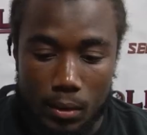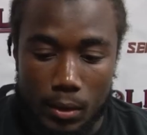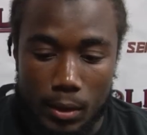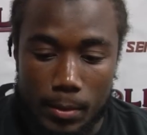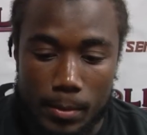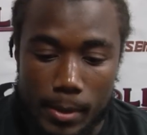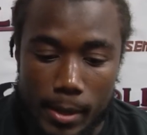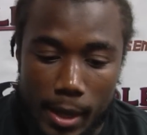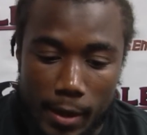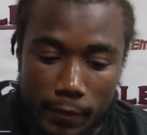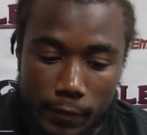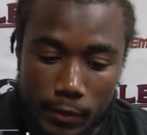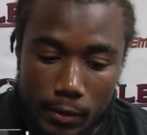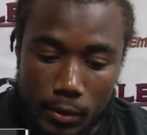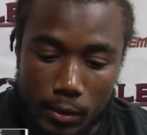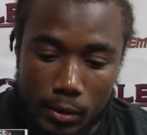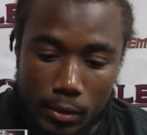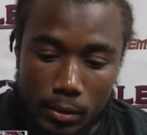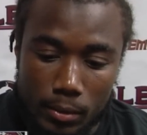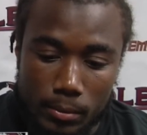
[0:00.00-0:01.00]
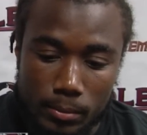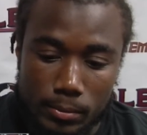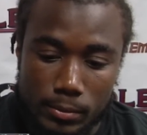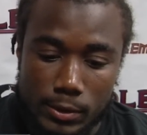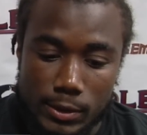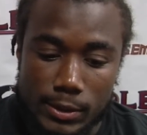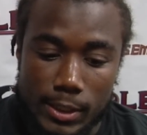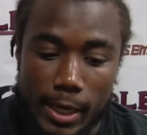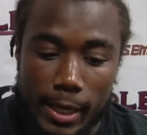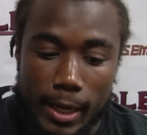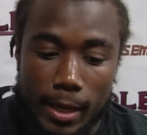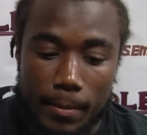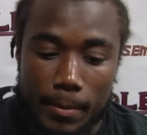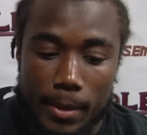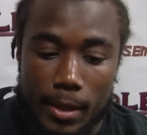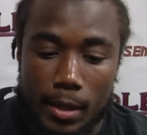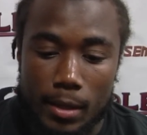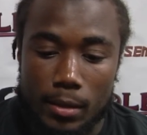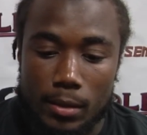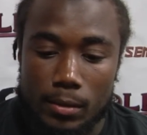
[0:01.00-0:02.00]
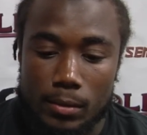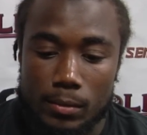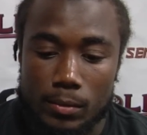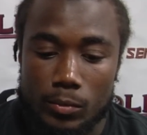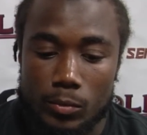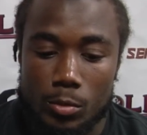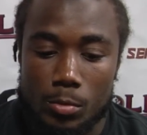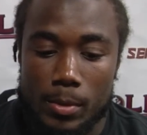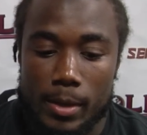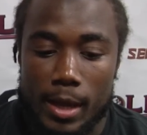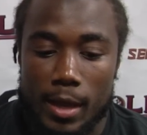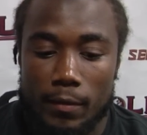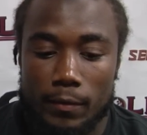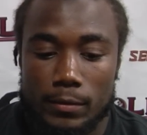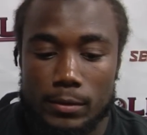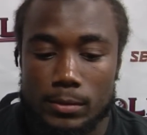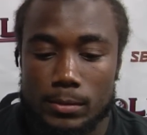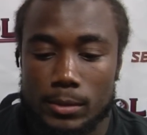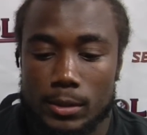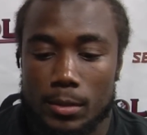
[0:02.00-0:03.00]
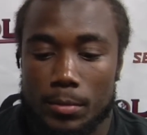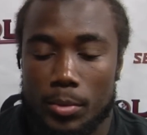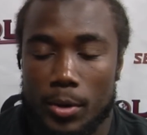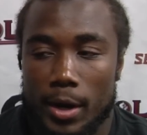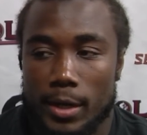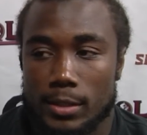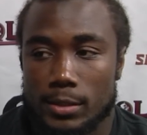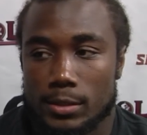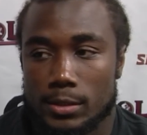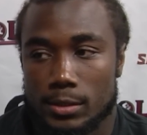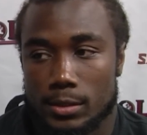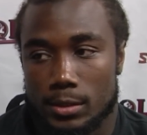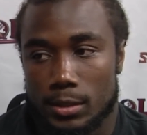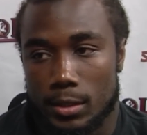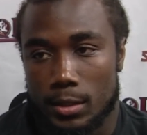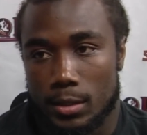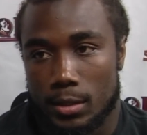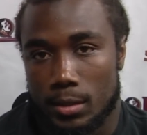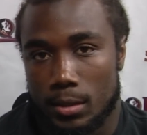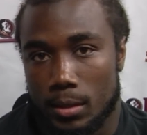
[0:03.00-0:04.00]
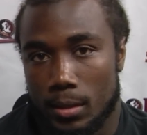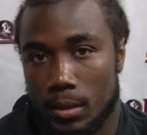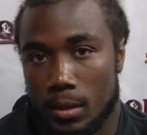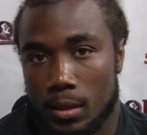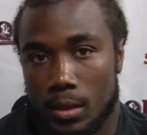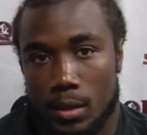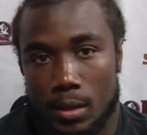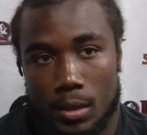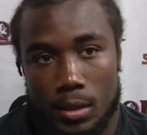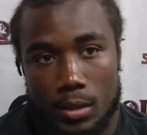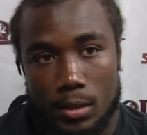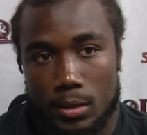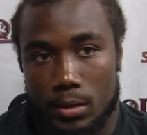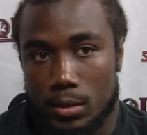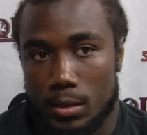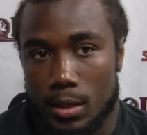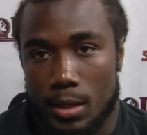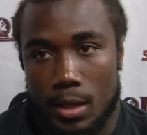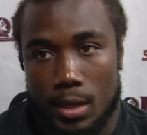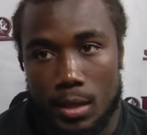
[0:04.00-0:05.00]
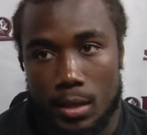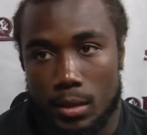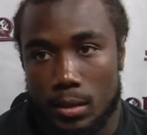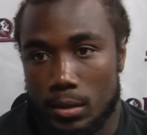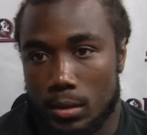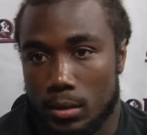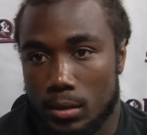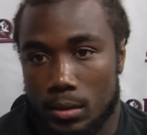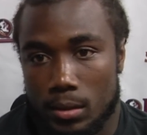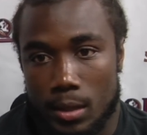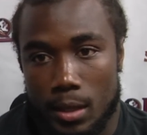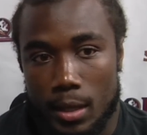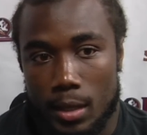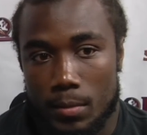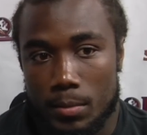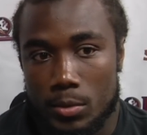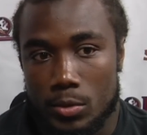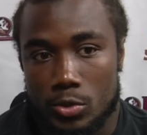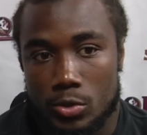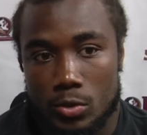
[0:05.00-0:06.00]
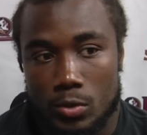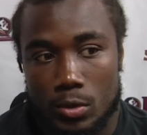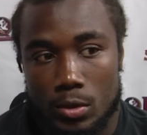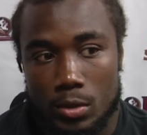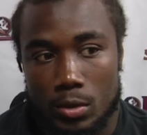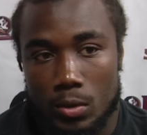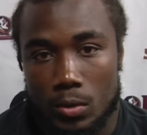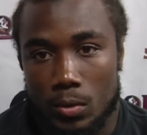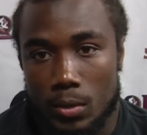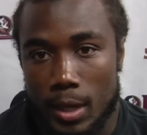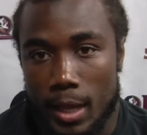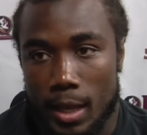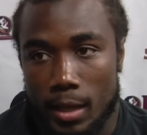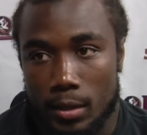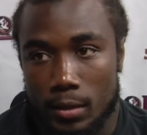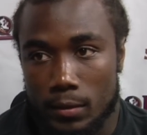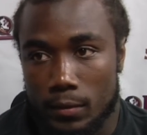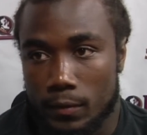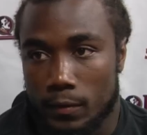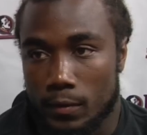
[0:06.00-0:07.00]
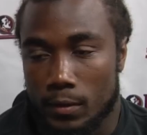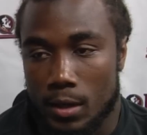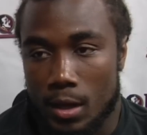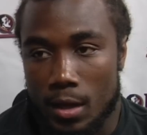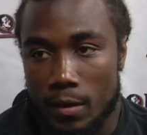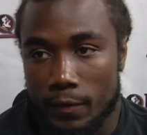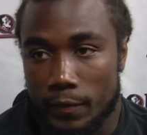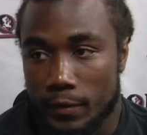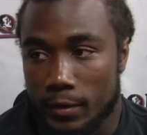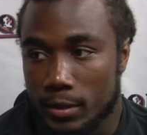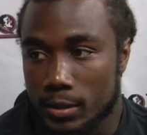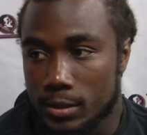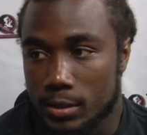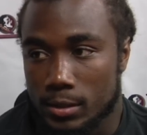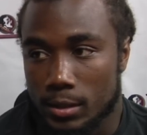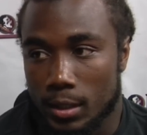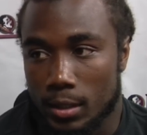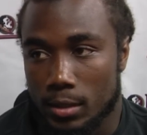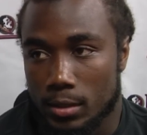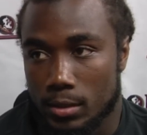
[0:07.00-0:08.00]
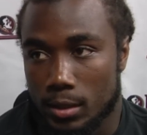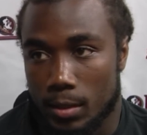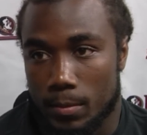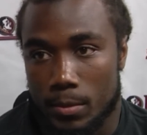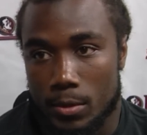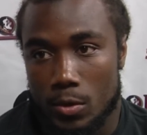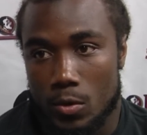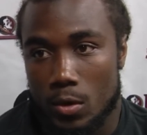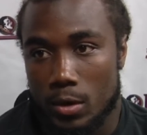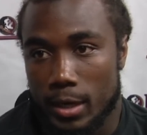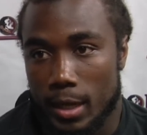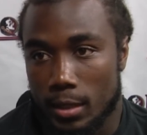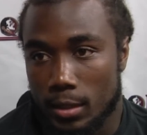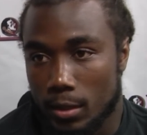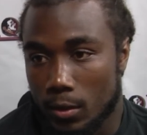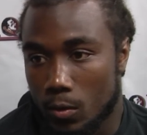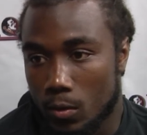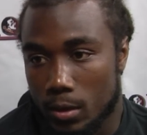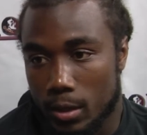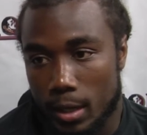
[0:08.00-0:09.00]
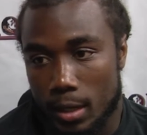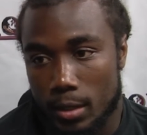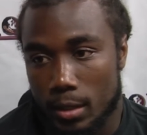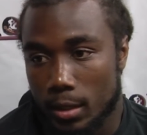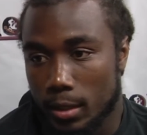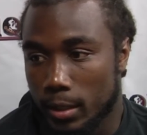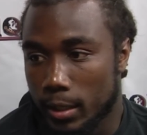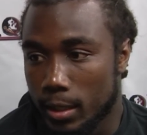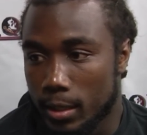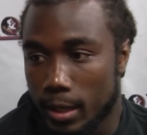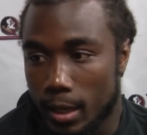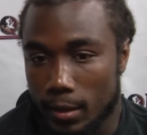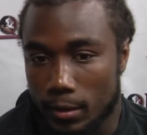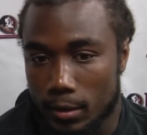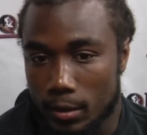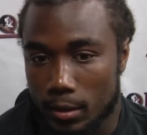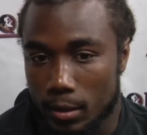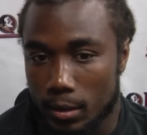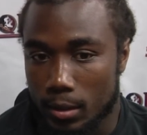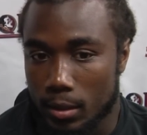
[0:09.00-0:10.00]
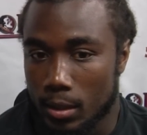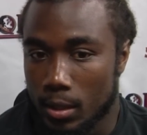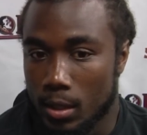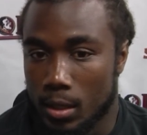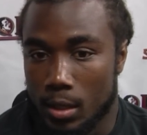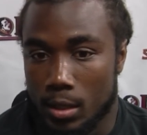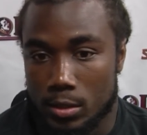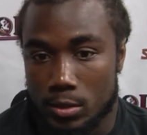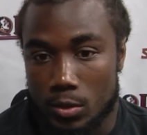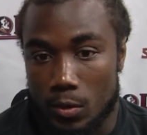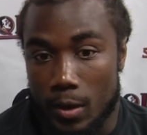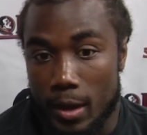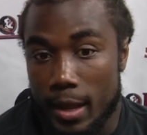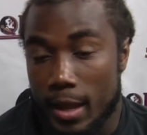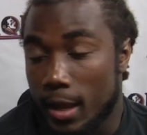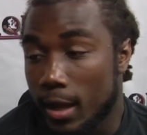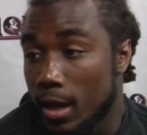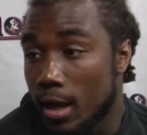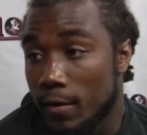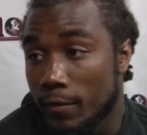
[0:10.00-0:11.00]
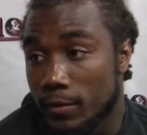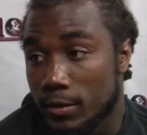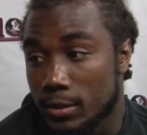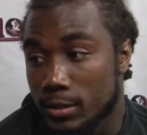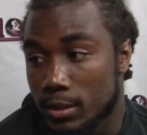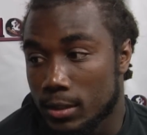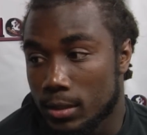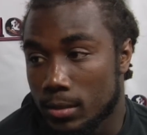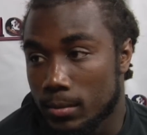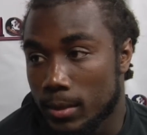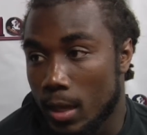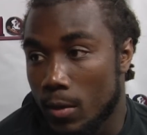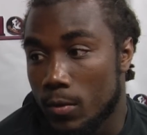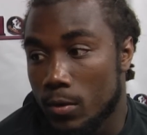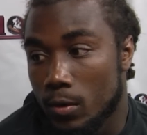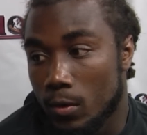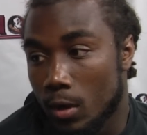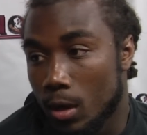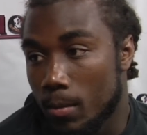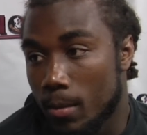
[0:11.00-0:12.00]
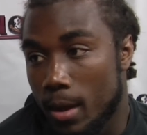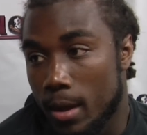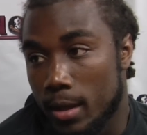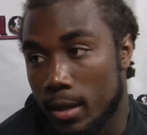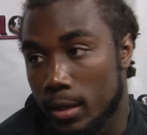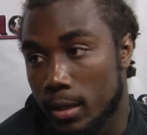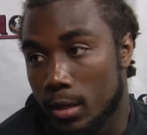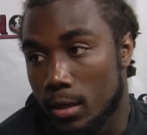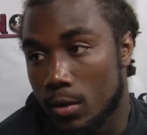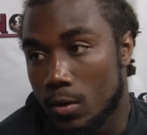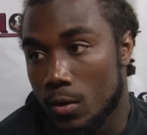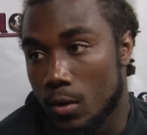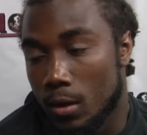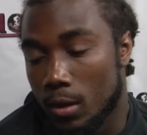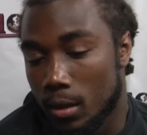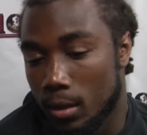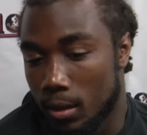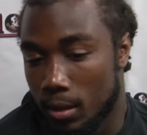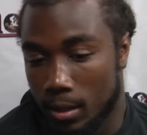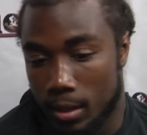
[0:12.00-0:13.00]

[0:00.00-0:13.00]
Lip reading: They've been having since I got back, we've been having some good practices, and they ain't been showing no lack of confidence or nothing. They've been going out there, getting out there. So I had confidence in them that we were gonna come out here and get it going.